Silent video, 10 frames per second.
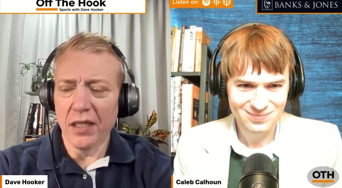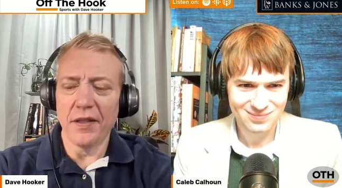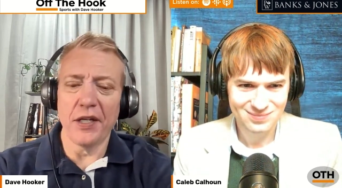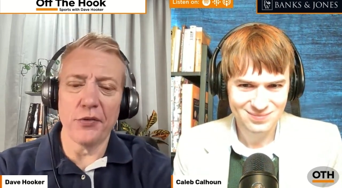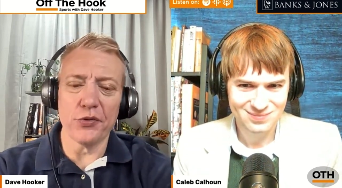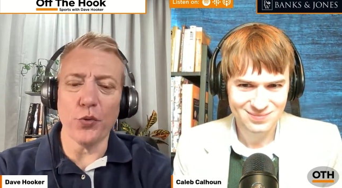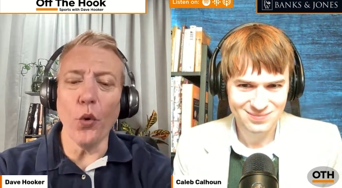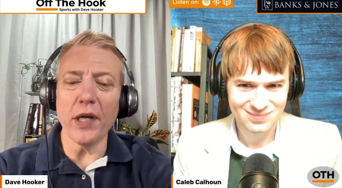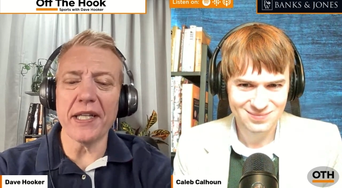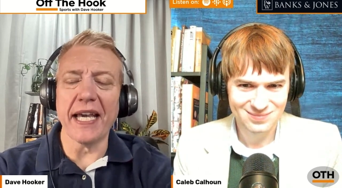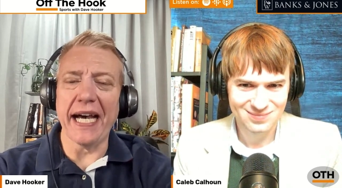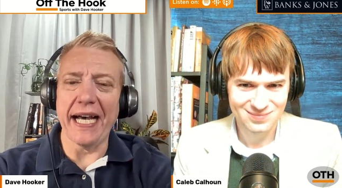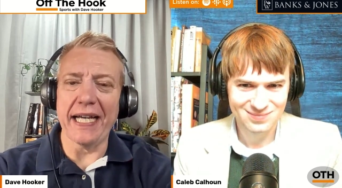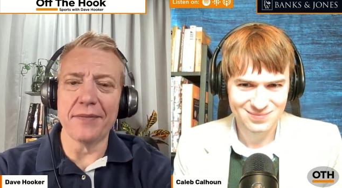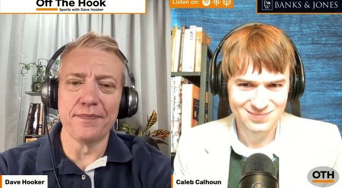Speaker 1: There was one
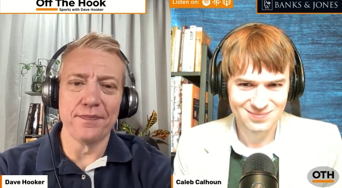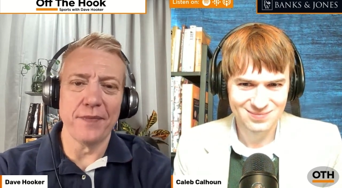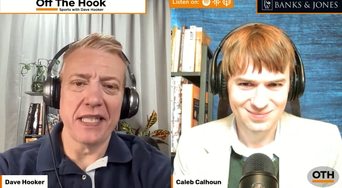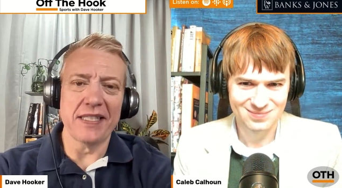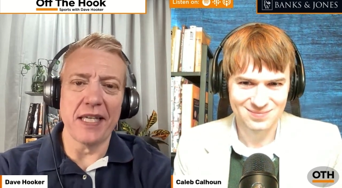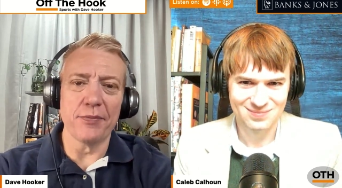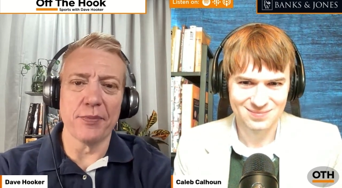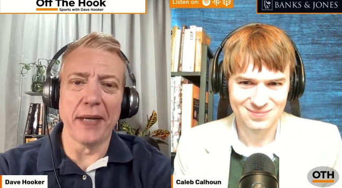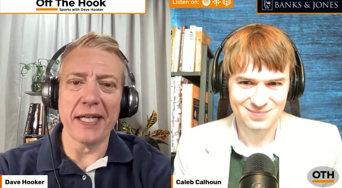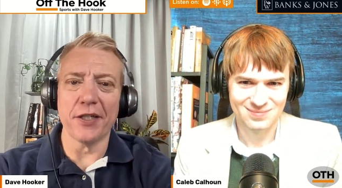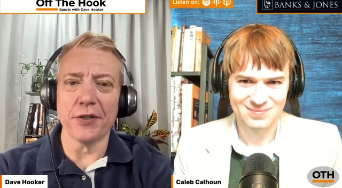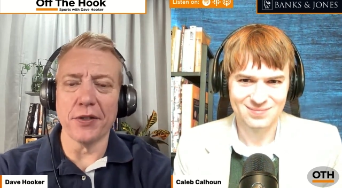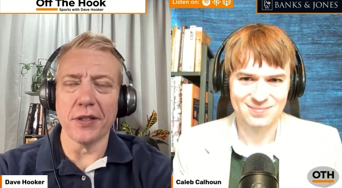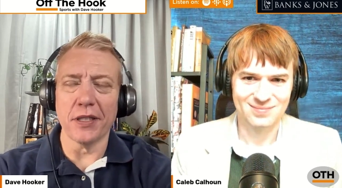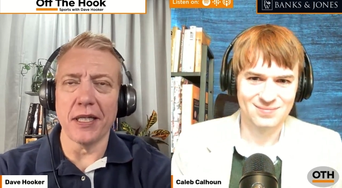guy, his name's
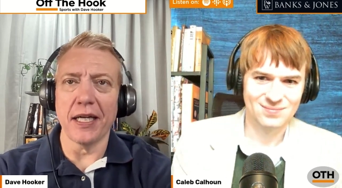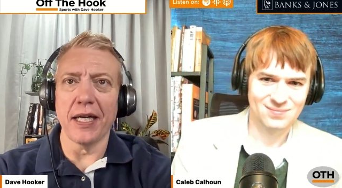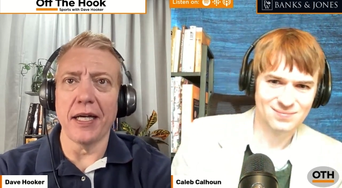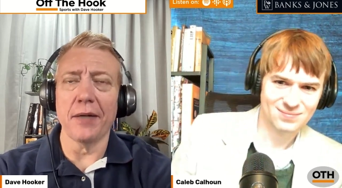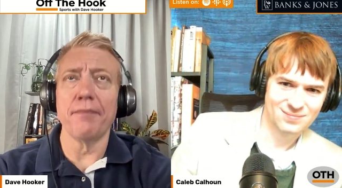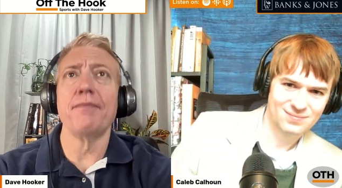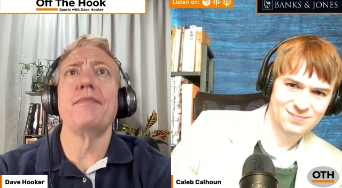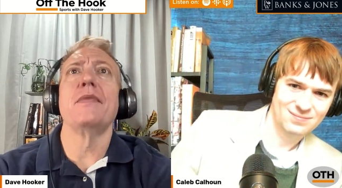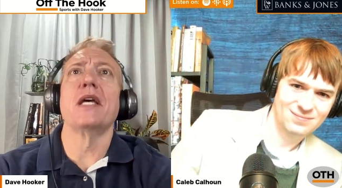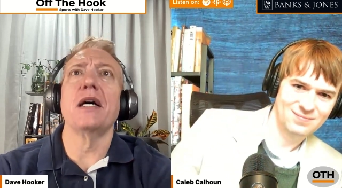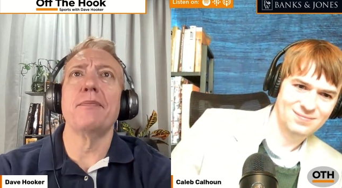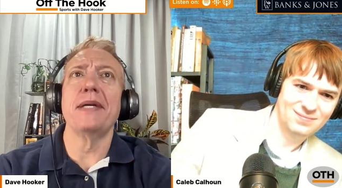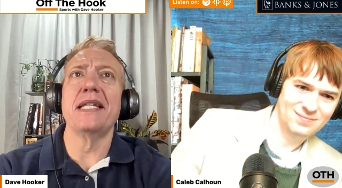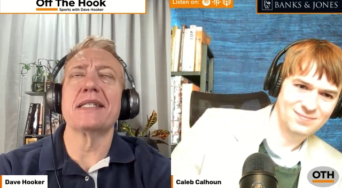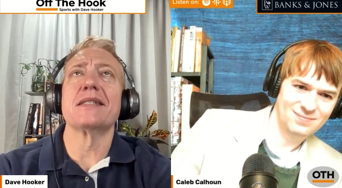Michael
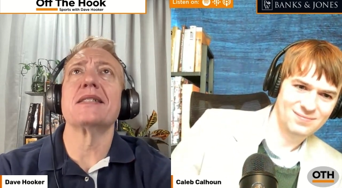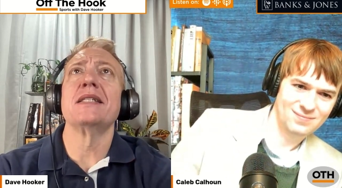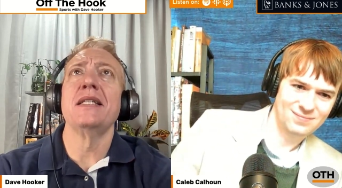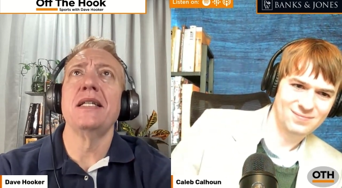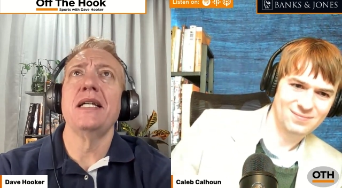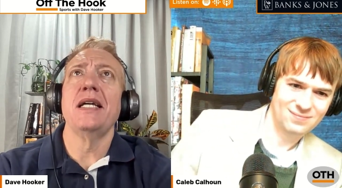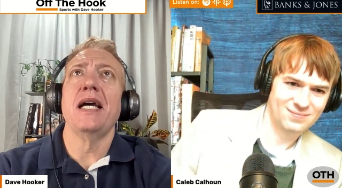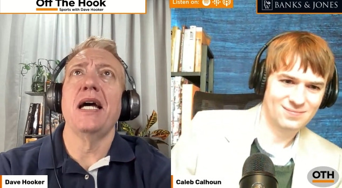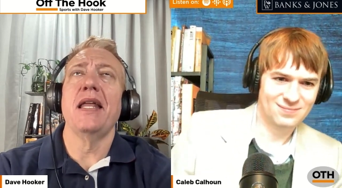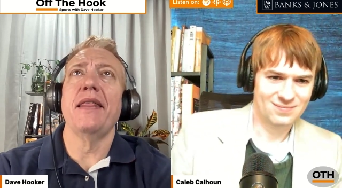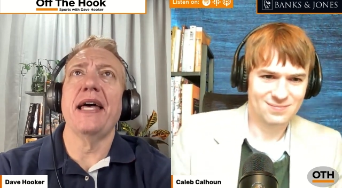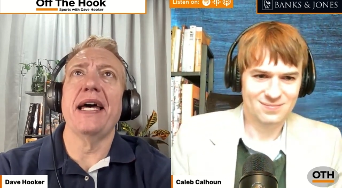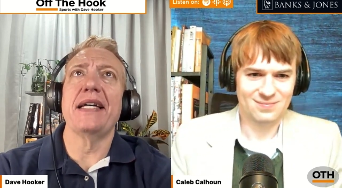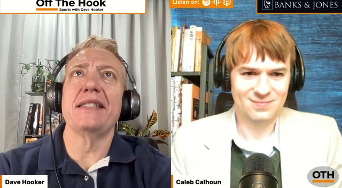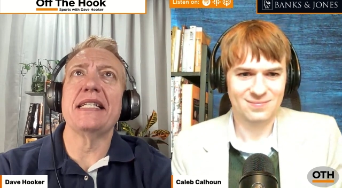Penix,
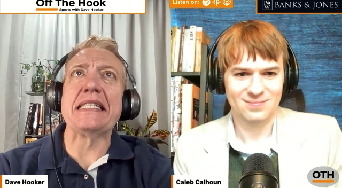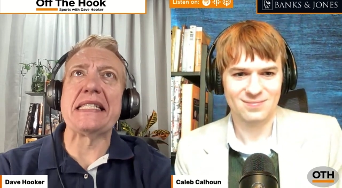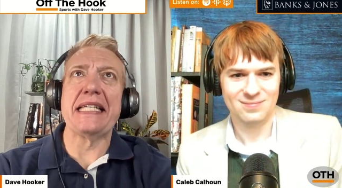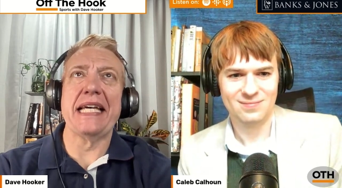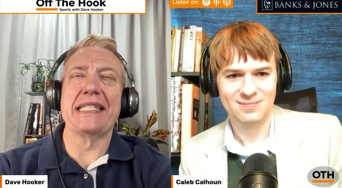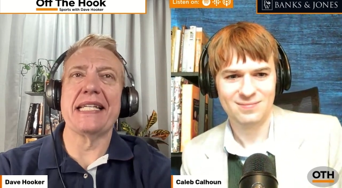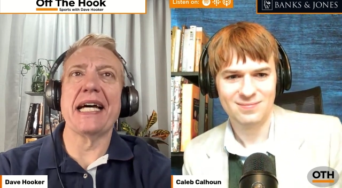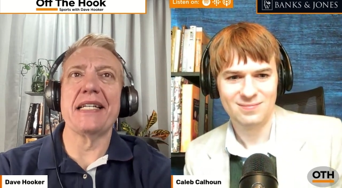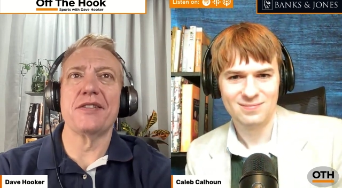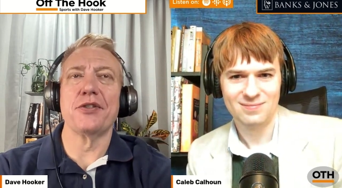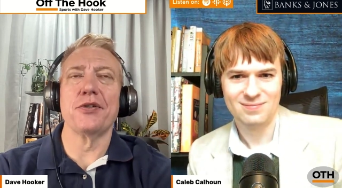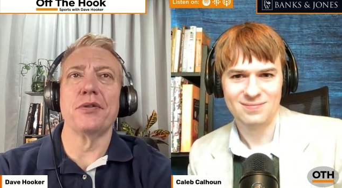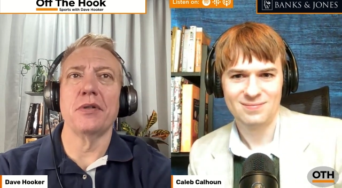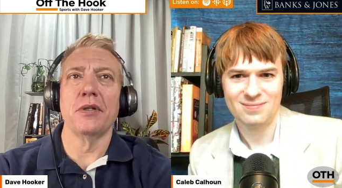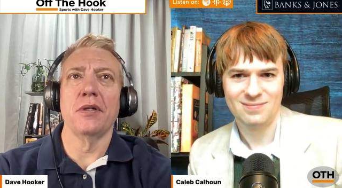that Tennessee had ties to.
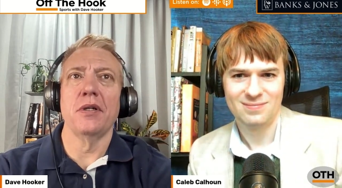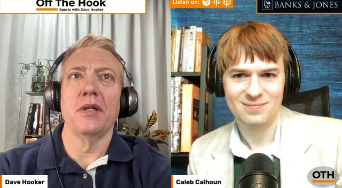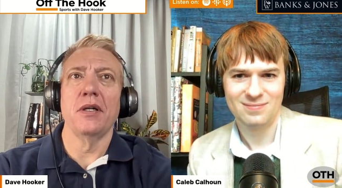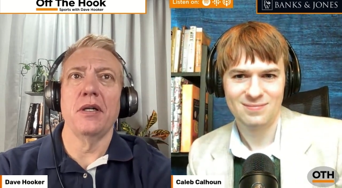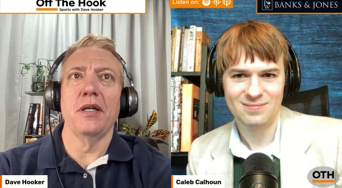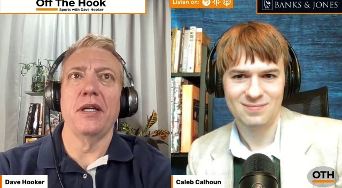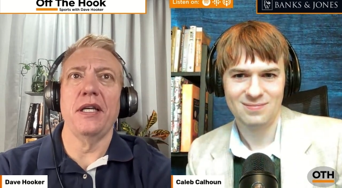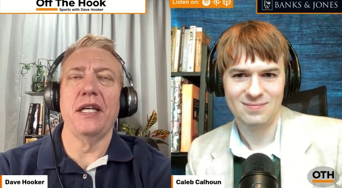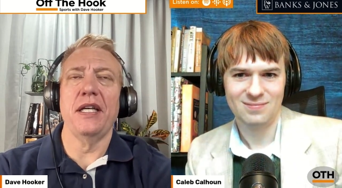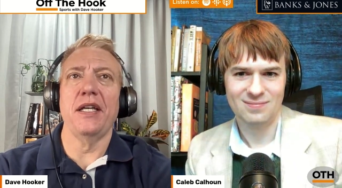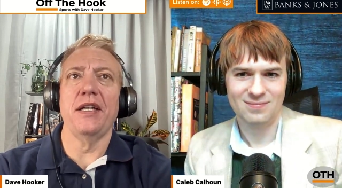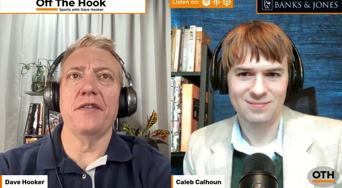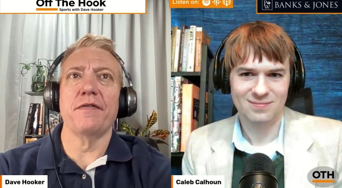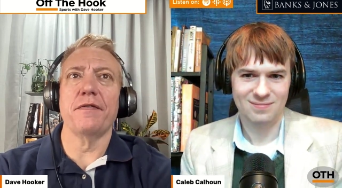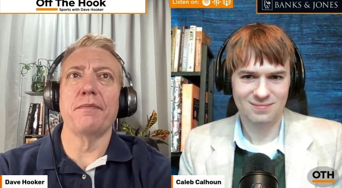
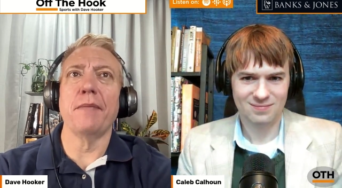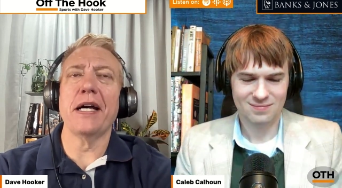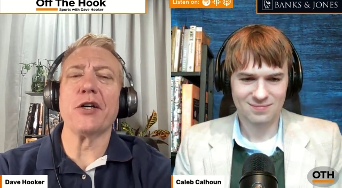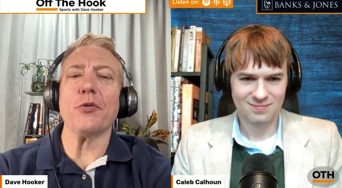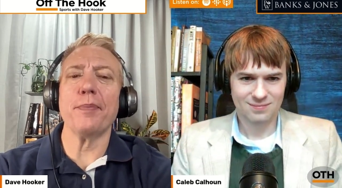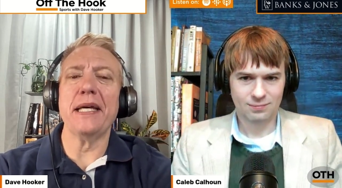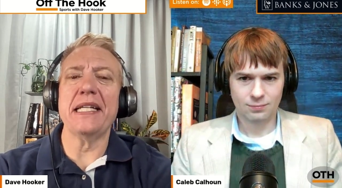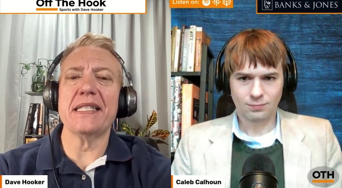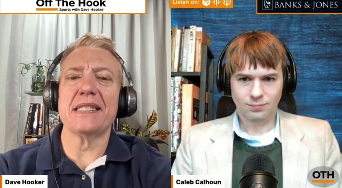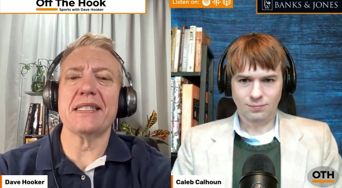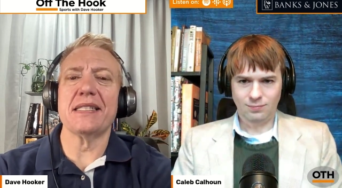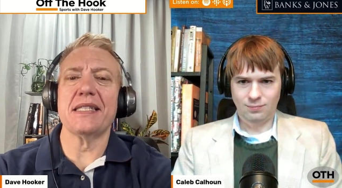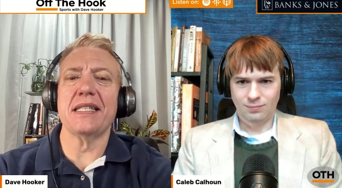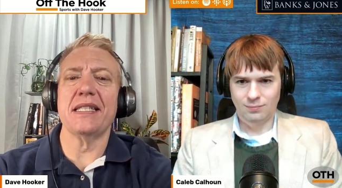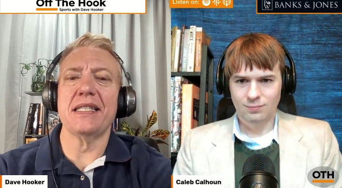If Michael Penix
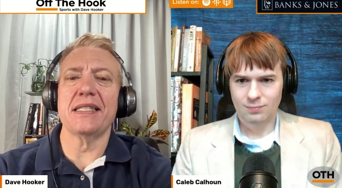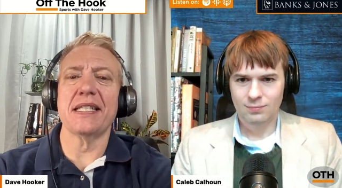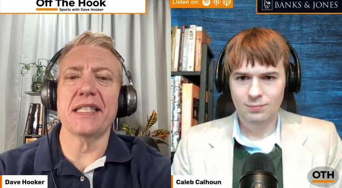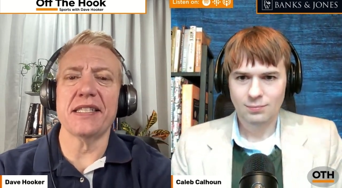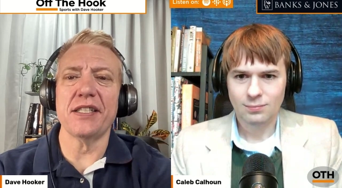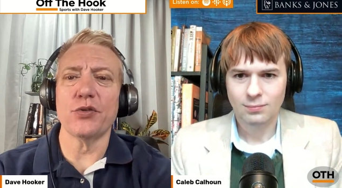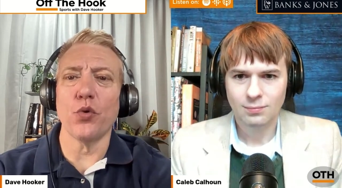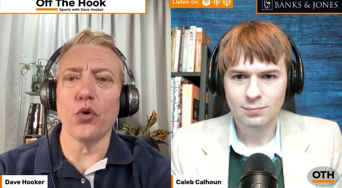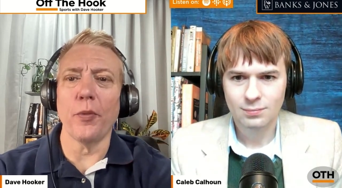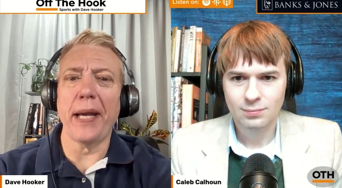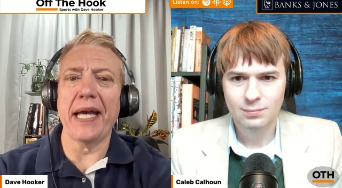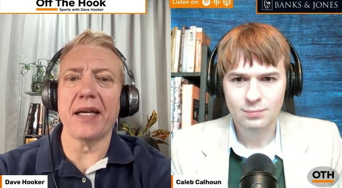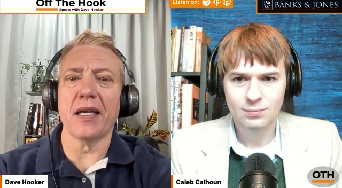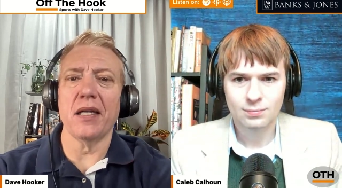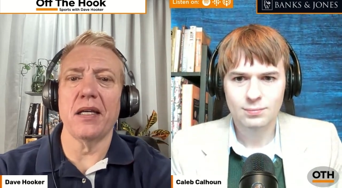is Tennessee's
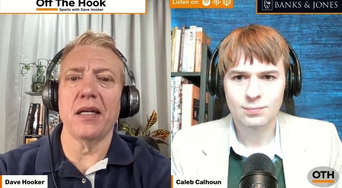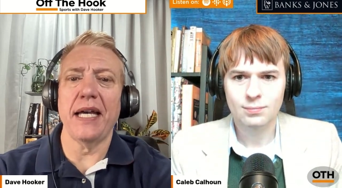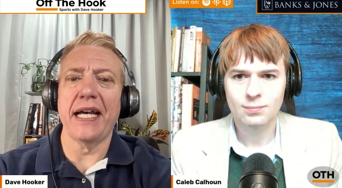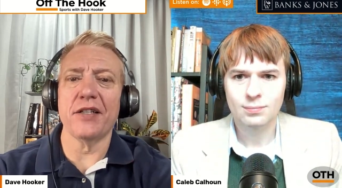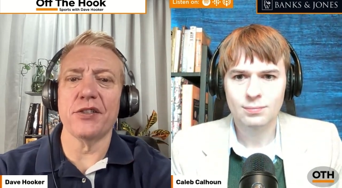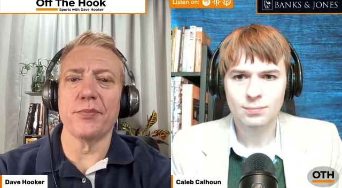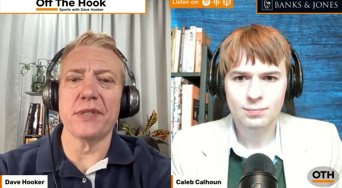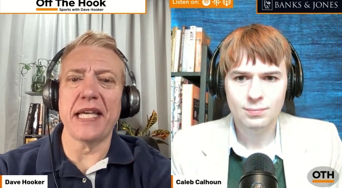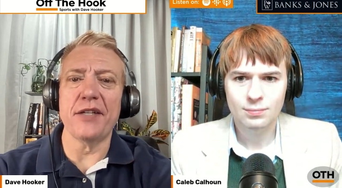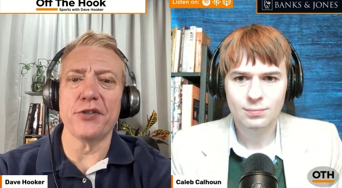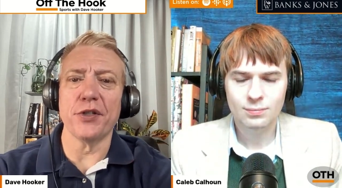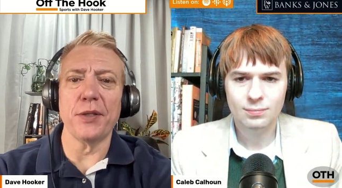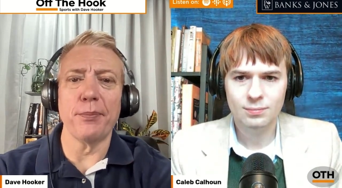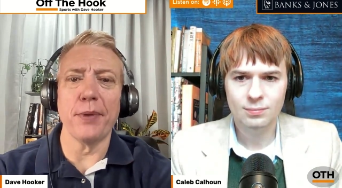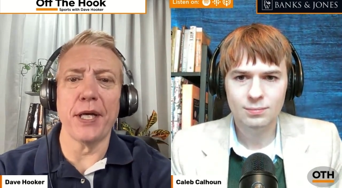quarterback, how
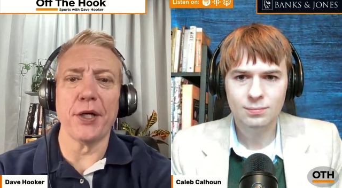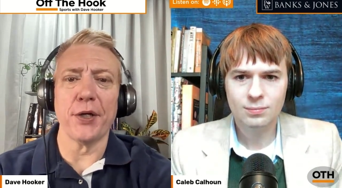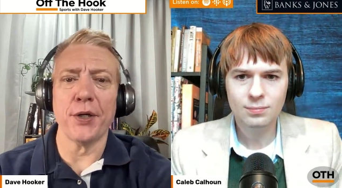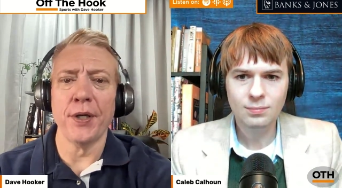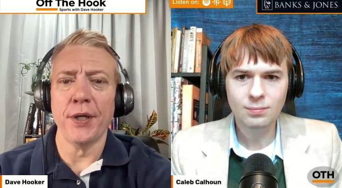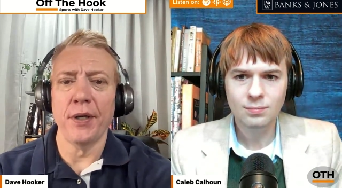substantially better